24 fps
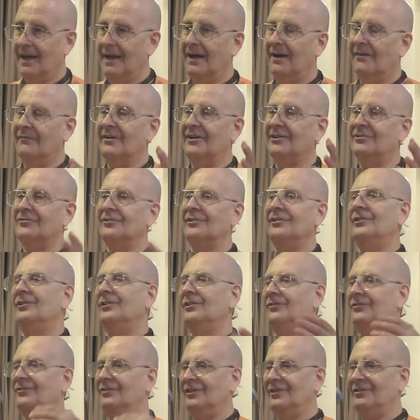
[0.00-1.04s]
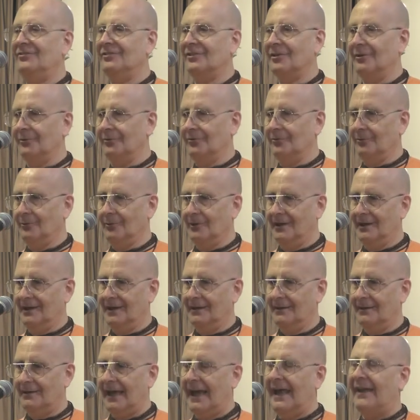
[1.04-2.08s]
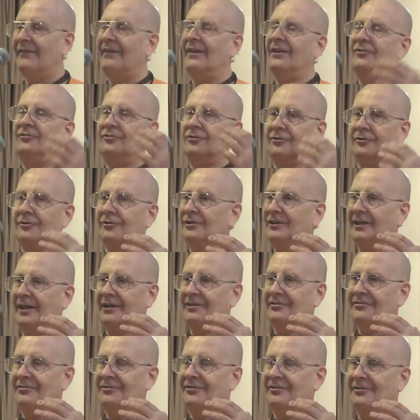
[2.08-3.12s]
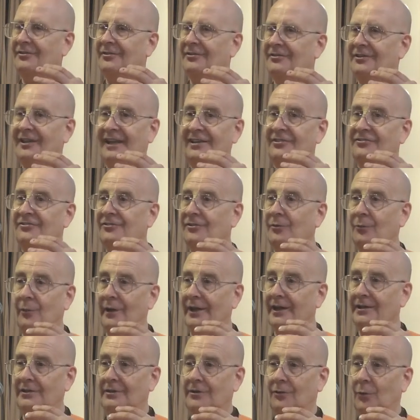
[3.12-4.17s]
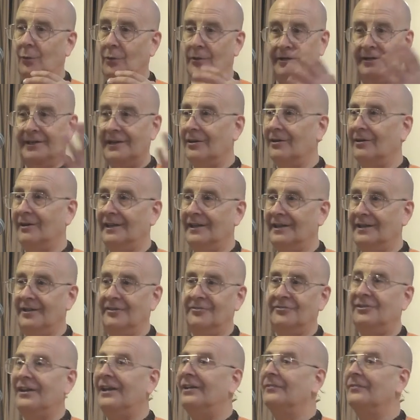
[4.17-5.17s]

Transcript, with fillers: eventually the disease goes away, and then sugar tastes the way it ordinarily does to